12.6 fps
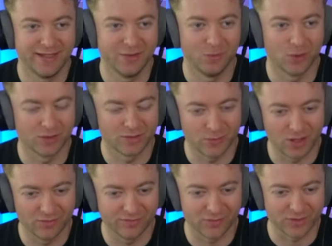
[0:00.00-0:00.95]
It worked
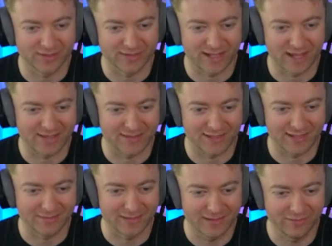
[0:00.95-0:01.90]
well for us last
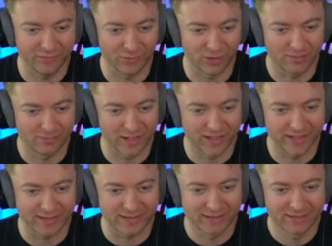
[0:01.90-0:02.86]
game. E4, I'm
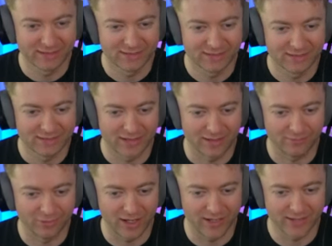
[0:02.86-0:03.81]
ready. I'm
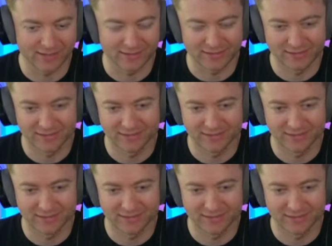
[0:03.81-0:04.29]
ready.